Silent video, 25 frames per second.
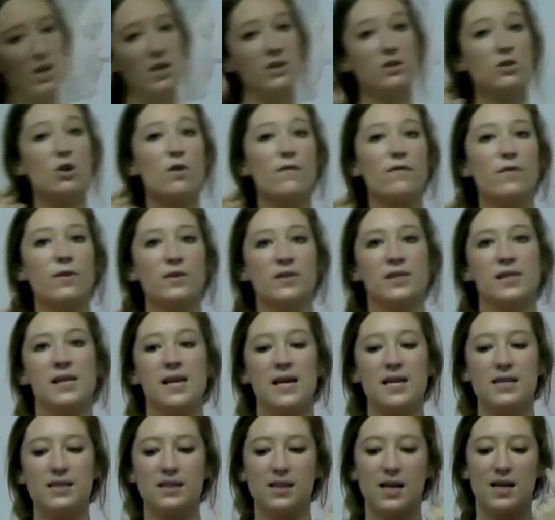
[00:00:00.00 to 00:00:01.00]
So for
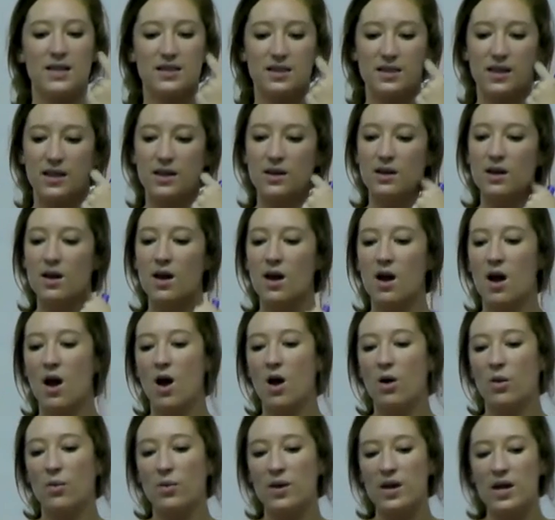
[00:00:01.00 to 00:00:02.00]
today's lesson,
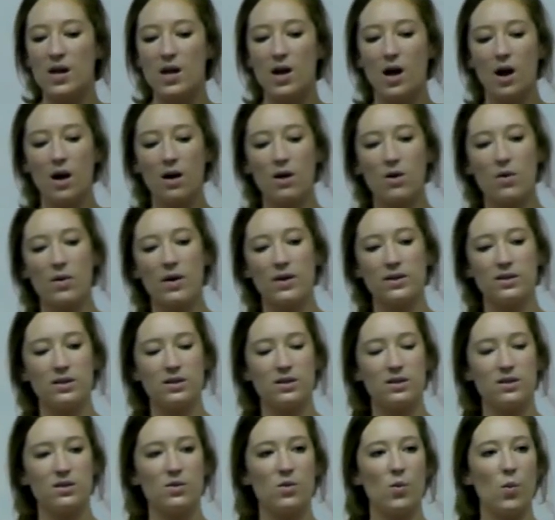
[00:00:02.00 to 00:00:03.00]
we are going
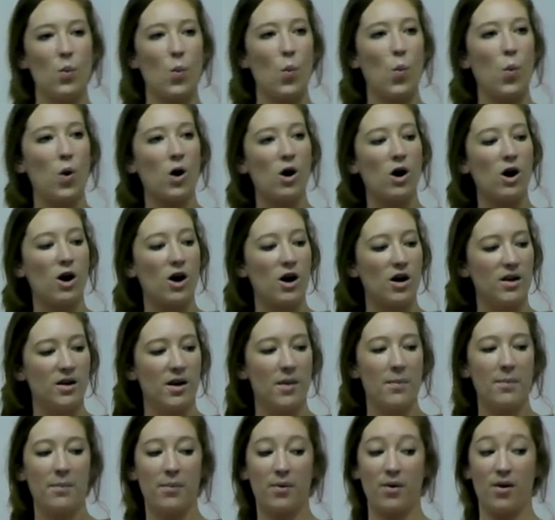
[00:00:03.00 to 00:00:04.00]
to do
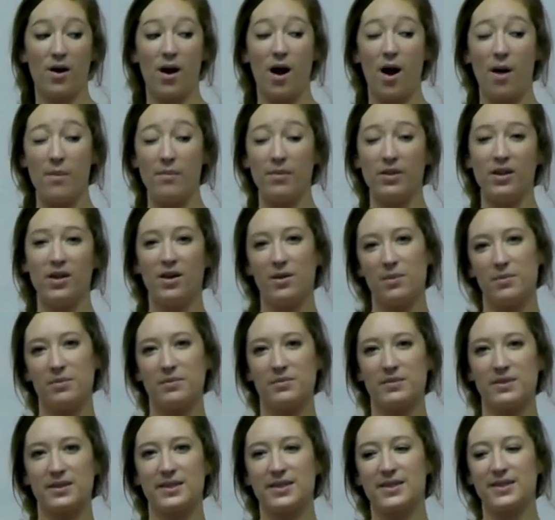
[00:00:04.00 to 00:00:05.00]
word
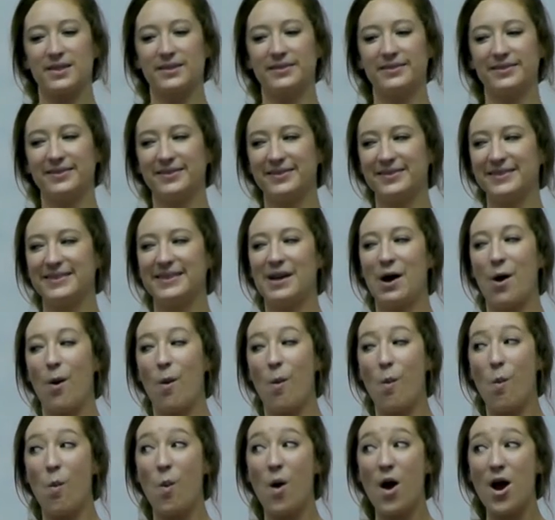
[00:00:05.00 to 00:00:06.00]
problems.
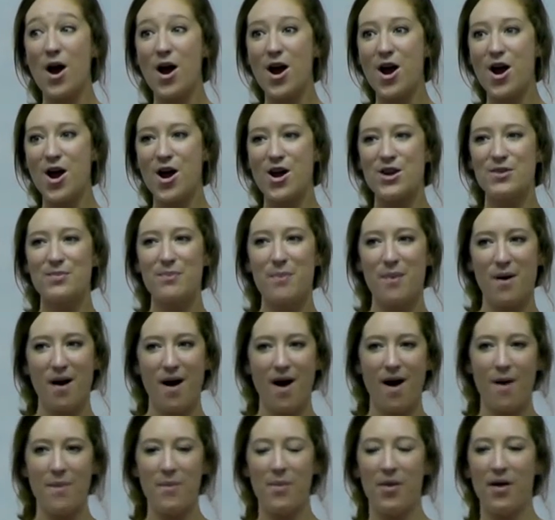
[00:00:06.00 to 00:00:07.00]
Word
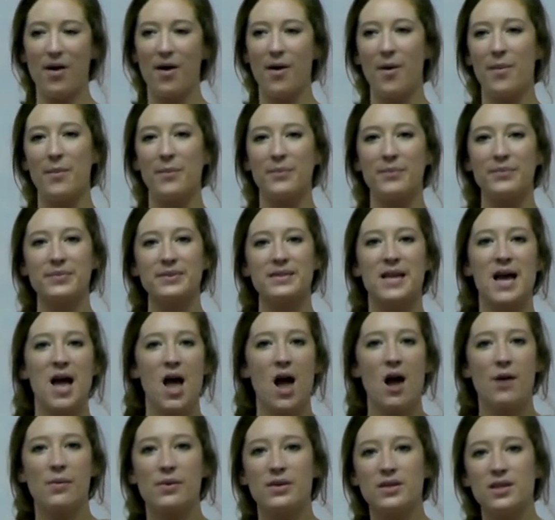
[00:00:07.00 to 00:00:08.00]
problems.
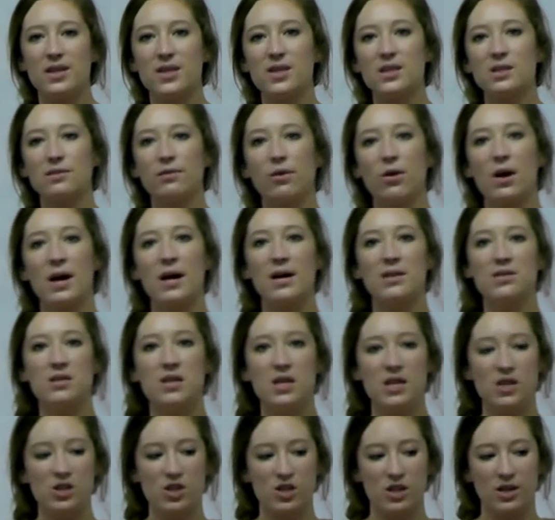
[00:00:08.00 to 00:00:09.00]
We did this for
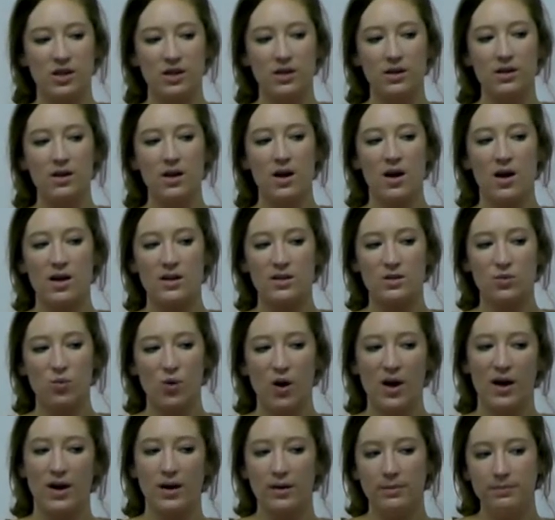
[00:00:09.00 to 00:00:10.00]
addition as
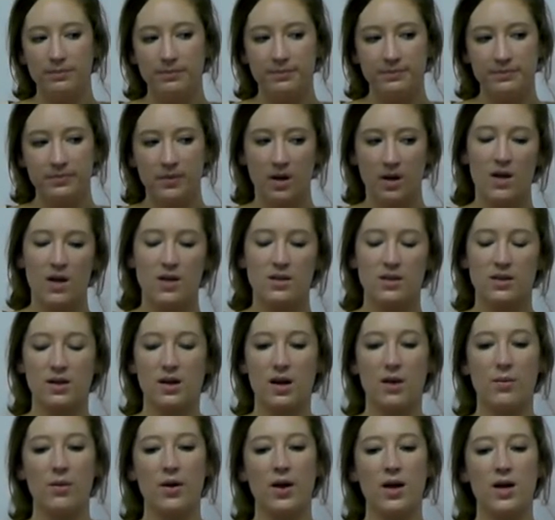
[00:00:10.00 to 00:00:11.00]
well.
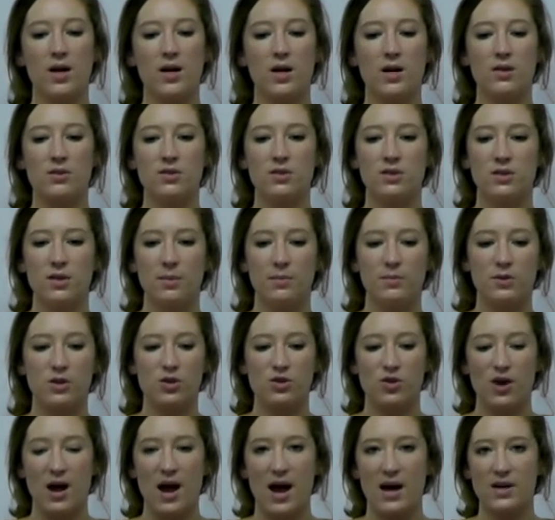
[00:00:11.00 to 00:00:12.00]
Today we're gonna do
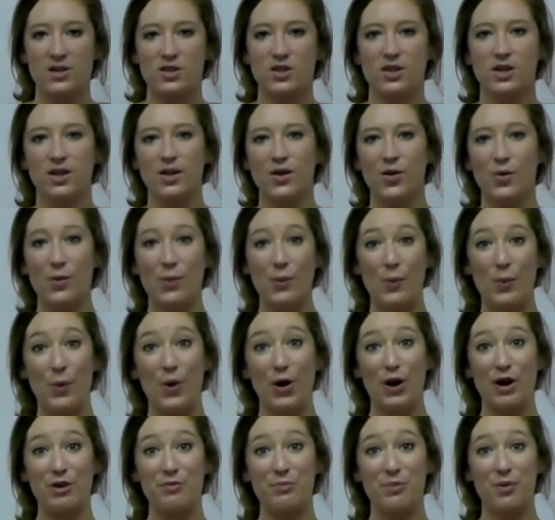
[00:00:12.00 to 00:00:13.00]
subtraction
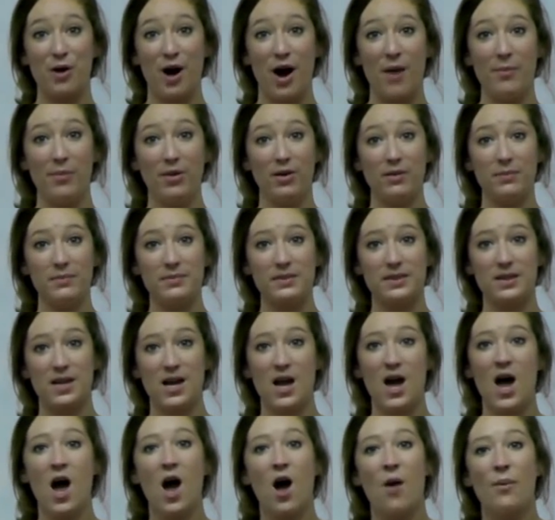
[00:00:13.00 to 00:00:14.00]
word problems,
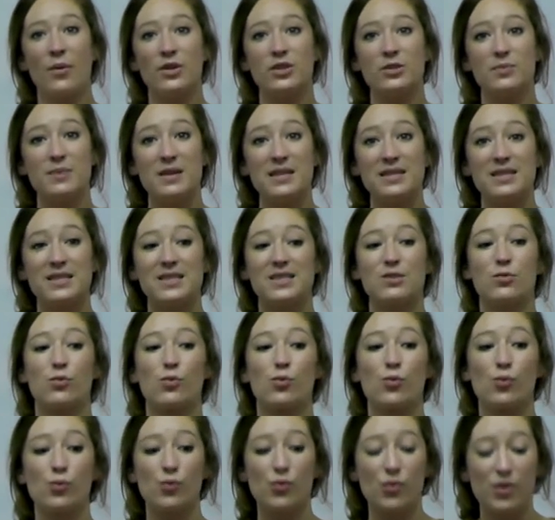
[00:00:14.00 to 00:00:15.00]
which means it's
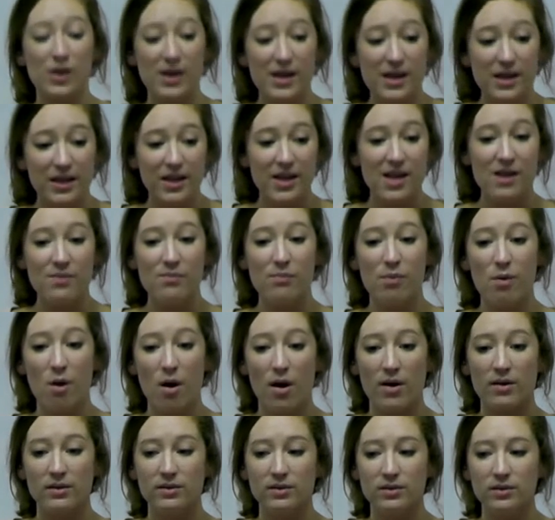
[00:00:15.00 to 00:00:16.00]
really
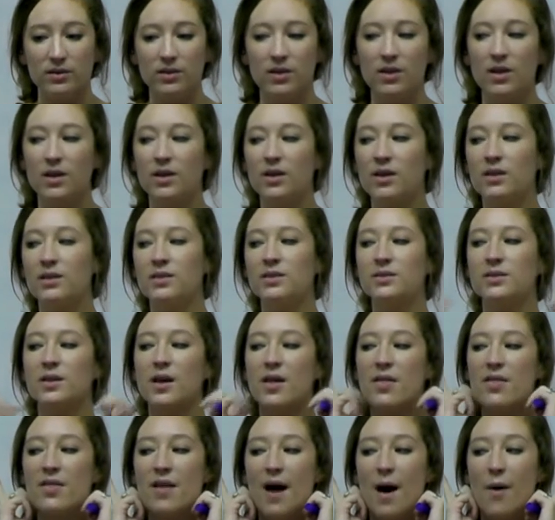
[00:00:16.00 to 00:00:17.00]
important
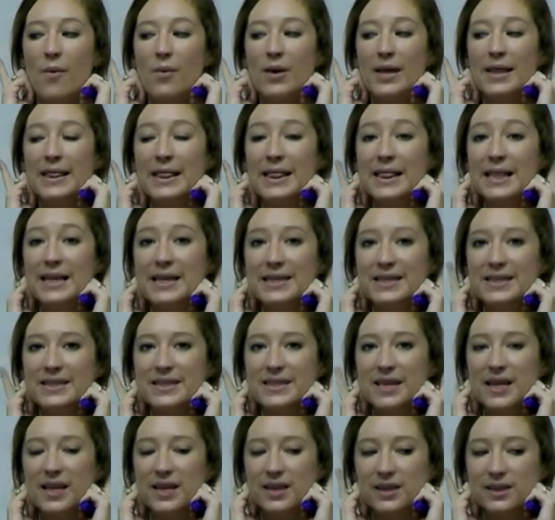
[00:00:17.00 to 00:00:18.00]
that we
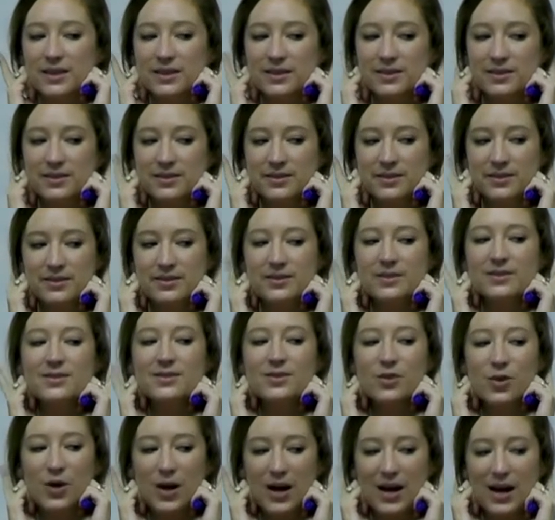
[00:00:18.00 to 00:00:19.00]
listen,
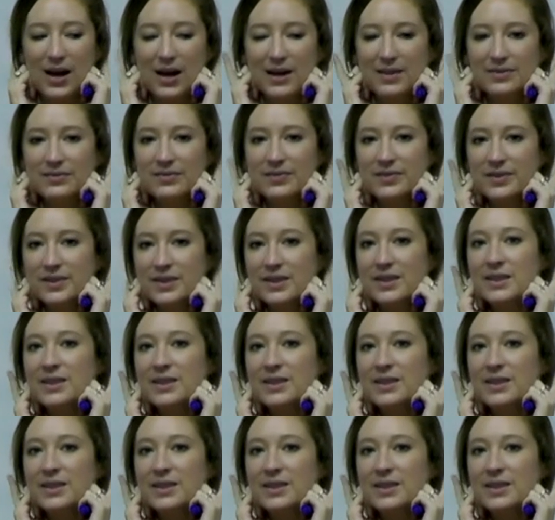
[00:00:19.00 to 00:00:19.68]
okay?